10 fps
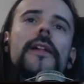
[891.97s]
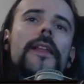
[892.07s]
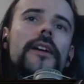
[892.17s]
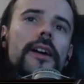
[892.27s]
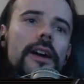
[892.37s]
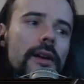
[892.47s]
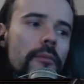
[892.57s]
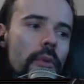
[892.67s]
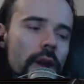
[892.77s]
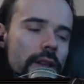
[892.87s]

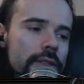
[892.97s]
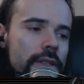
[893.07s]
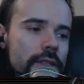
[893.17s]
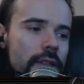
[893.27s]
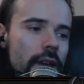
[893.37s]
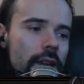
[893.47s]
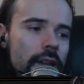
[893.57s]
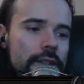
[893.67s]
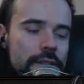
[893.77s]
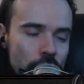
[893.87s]
Brands is like
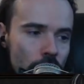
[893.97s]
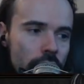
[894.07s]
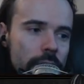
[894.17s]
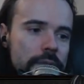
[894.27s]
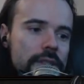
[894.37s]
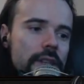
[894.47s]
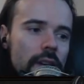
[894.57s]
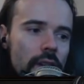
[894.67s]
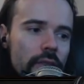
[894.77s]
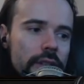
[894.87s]
a totem
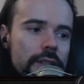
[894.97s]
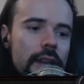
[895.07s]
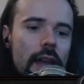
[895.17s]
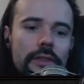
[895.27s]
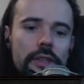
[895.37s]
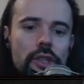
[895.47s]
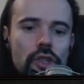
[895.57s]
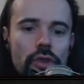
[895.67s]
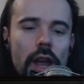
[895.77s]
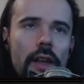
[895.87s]
skill that gathers
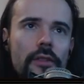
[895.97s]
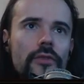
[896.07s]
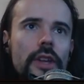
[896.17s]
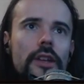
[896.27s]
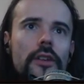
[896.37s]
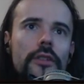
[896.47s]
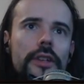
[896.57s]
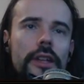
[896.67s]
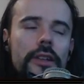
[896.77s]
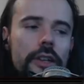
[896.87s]
strength, and then you
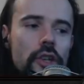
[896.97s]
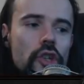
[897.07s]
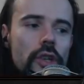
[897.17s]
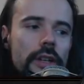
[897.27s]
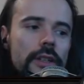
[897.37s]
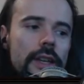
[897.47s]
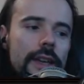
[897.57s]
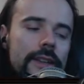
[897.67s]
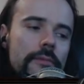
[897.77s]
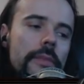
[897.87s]
can unleash and
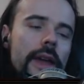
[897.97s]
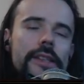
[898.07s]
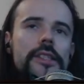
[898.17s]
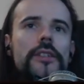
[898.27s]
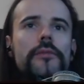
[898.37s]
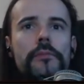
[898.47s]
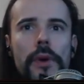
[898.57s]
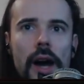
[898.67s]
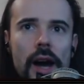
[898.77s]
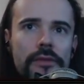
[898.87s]
get a massive
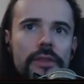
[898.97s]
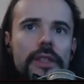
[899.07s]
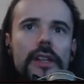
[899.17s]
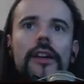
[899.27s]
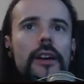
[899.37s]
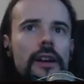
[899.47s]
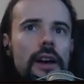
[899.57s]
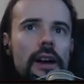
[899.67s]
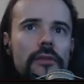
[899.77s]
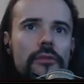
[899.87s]
buff
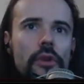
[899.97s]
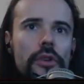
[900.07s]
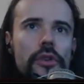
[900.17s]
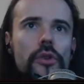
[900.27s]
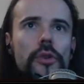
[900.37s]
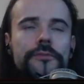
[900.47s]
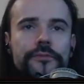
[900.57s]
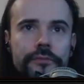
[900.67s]
for you.